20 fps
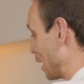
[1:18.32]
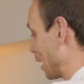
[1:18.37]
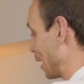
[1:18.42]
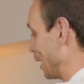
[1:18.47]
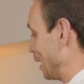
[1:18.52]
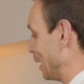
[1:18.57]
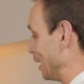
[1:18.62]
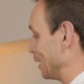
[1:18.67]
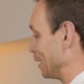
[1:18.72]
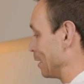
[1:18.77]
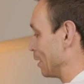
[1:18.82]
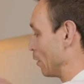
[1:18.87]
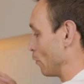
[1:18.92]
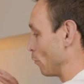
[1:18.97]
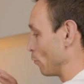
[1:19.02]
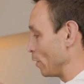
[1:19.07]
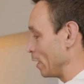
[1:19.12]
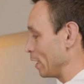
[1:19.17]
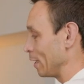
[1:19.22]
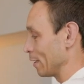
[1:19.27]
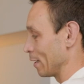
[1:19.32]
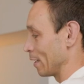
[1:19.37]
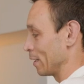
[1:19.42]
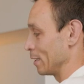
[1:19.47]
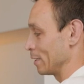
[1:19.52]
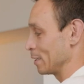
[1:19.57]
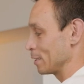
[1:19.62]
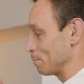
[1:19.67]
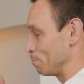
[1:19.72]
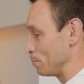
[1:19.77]
clean, really
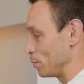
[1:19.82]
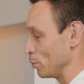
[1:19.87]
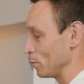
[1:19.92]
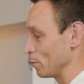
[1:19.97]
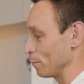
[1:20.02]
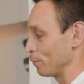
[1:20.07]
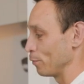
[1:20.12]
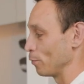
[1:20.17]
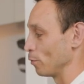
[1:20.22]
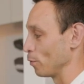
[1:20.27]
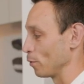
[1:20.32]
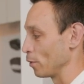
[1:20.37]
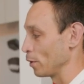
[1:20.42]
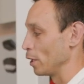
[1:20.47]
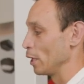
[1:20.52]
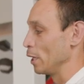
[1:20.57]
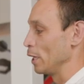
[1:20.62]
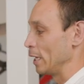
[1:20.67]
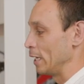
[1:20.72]
nice, beautiful.